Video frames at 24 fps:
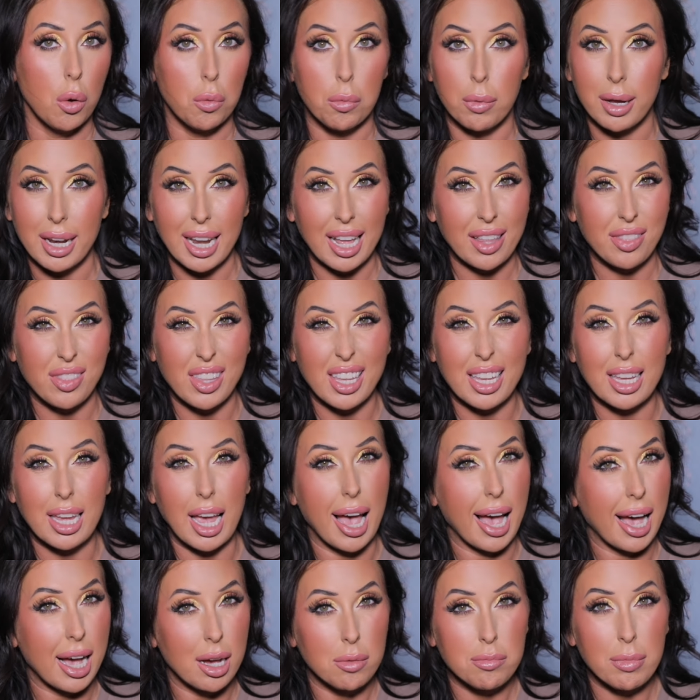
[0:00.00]
what I think
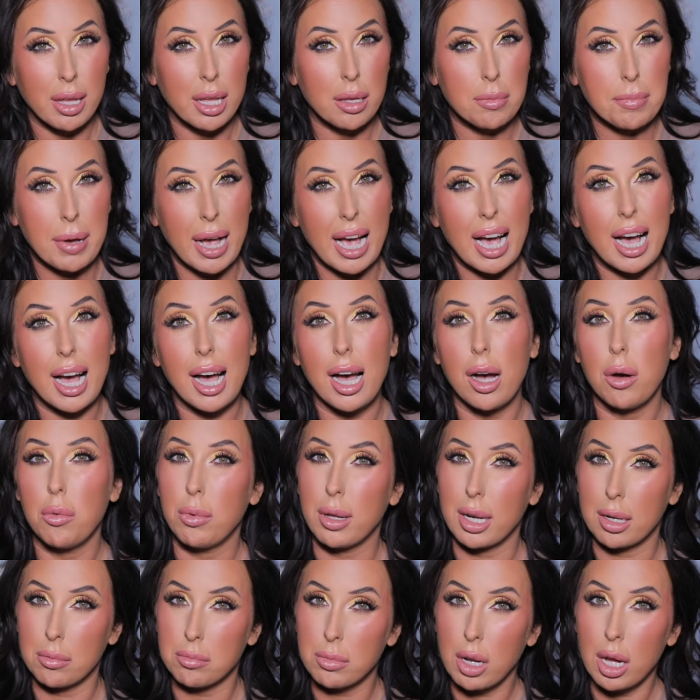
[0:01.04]
I may buy,
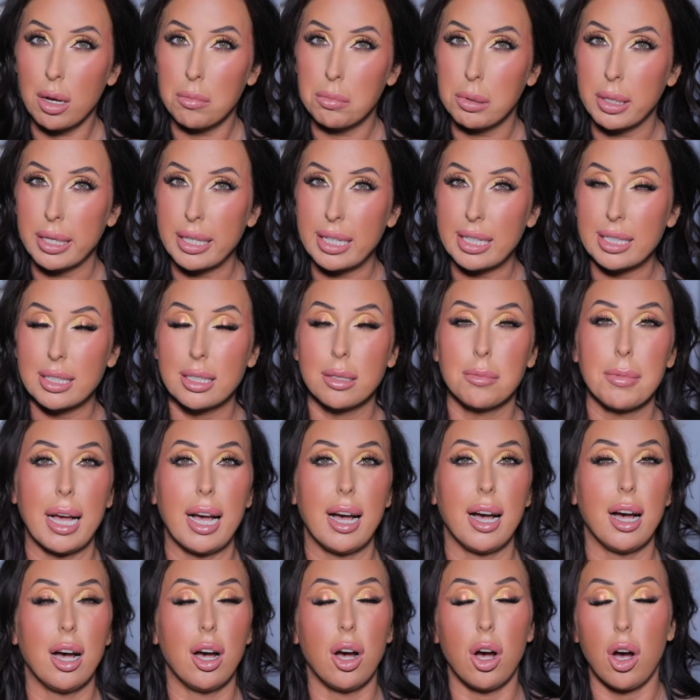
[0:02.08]
what I'm not planning to
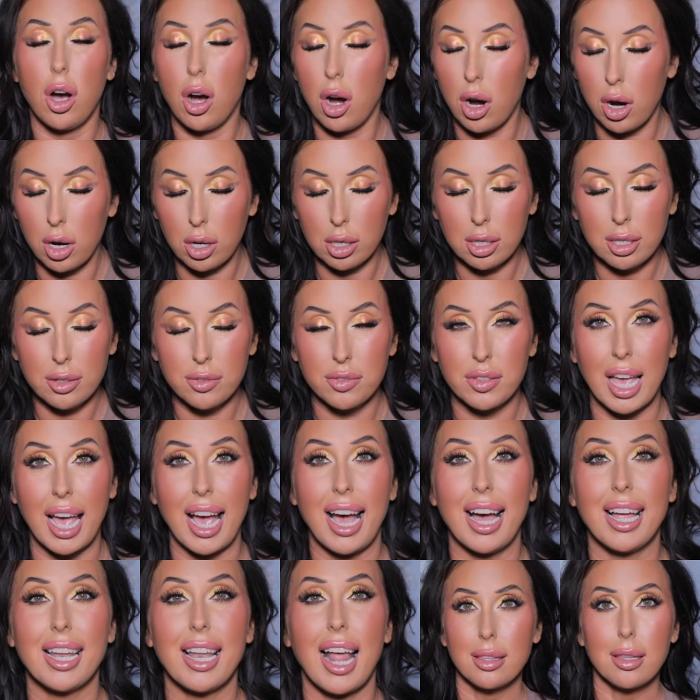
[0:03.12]
buy, all of
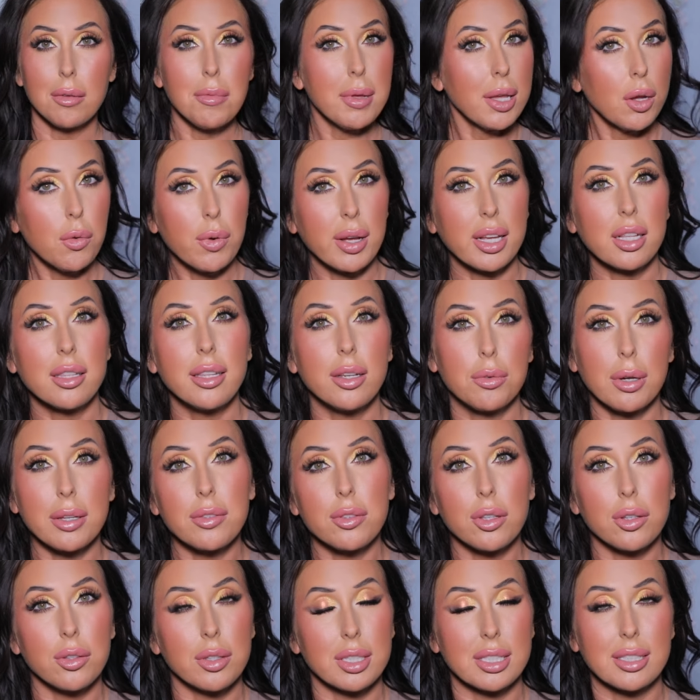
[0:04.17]
that. Let me quickly run
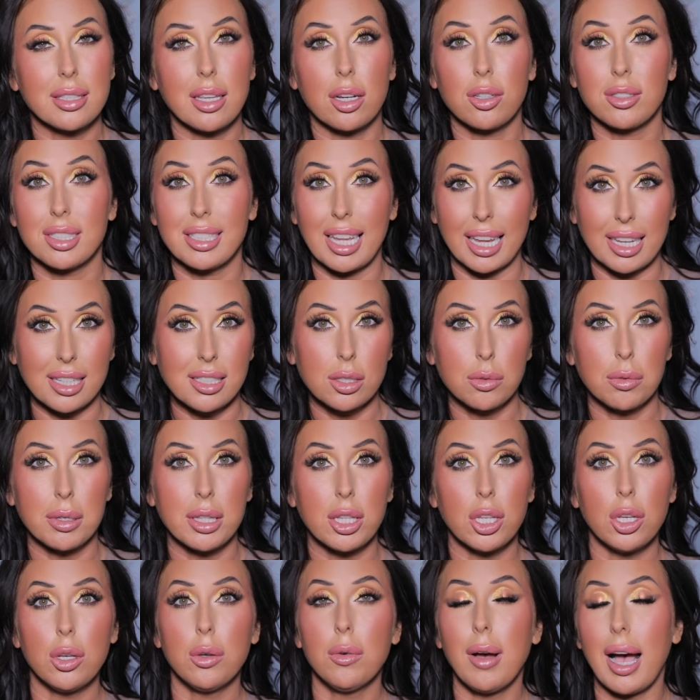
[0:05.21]
through the sale dates with
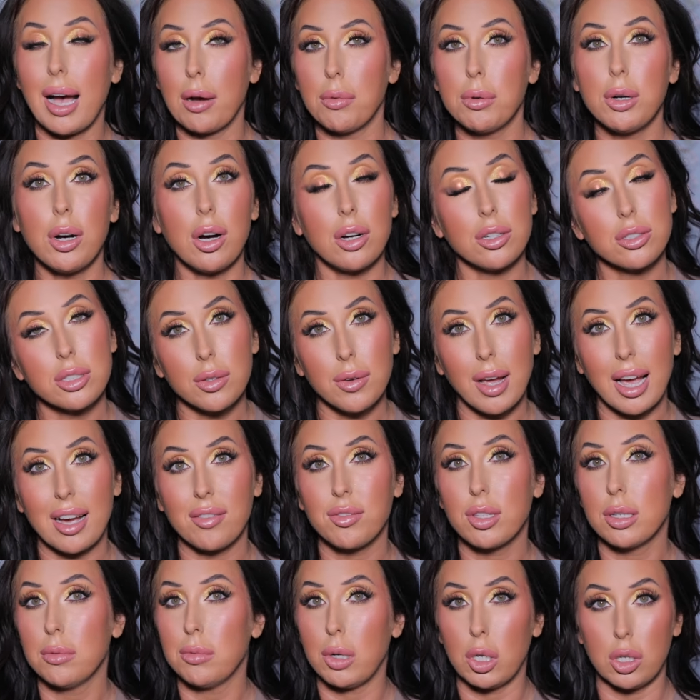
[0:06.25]
you. I will also
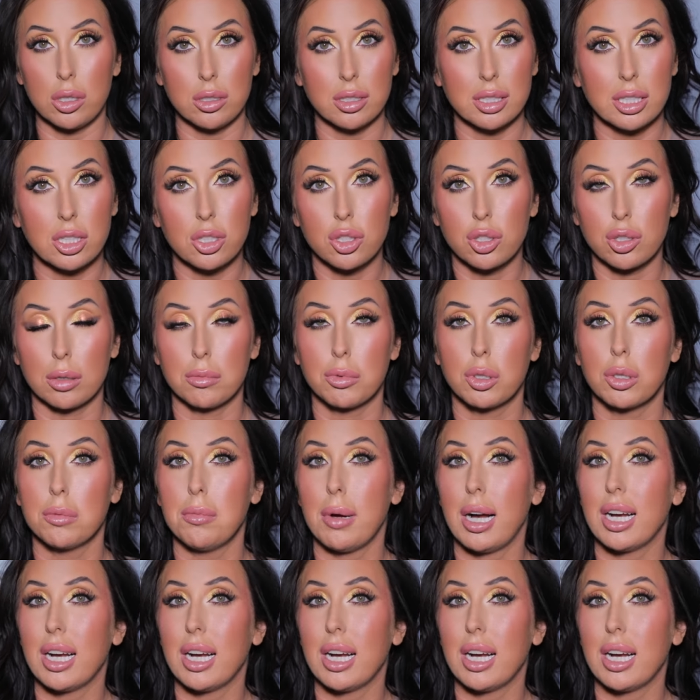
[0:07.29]
have them all in the description